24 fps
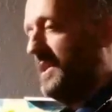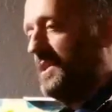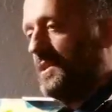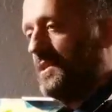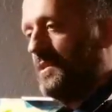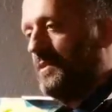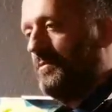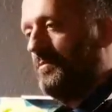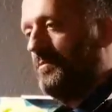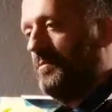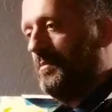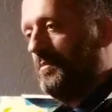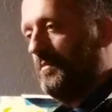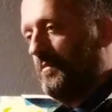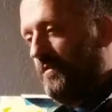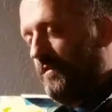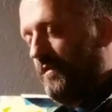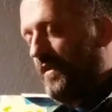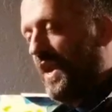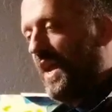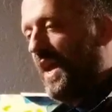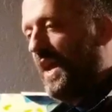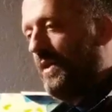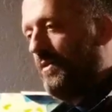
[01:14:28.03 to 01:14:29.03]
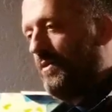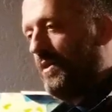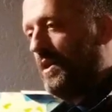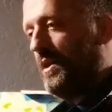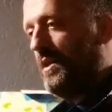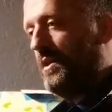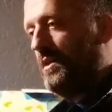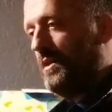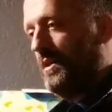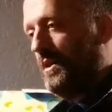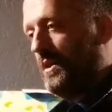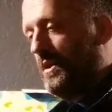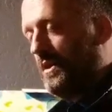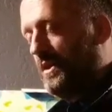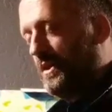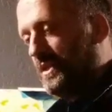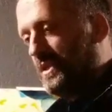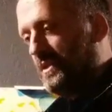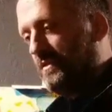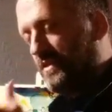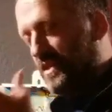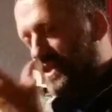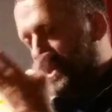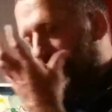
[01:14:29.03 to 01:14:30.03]
some flower. It's a
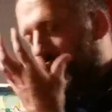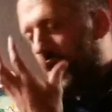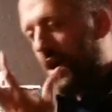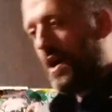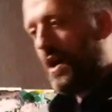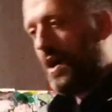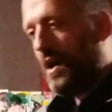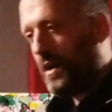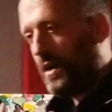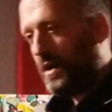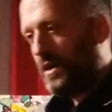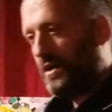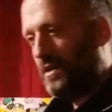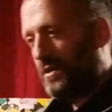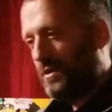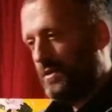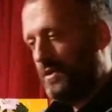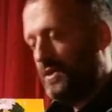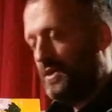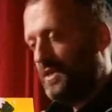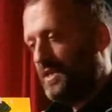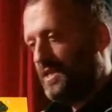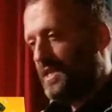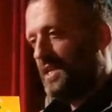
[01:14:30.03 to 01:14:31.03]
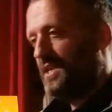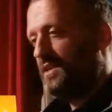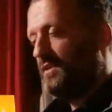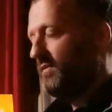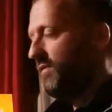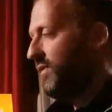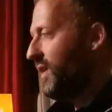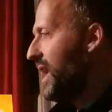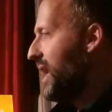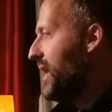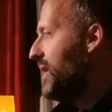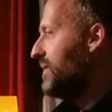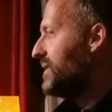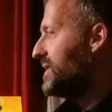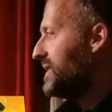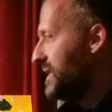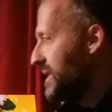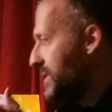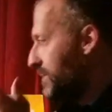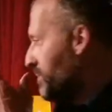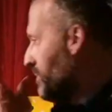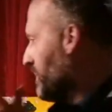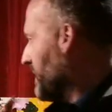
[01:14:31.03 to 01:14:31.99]
dark set of flowers. It's a